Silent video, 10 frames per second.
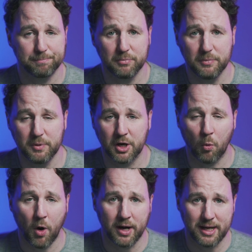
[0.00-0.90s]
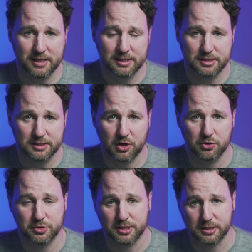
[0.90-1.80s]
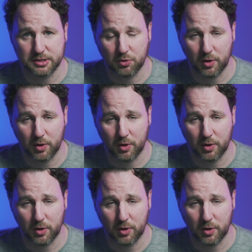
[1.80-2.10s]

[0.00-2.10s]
One goes to 200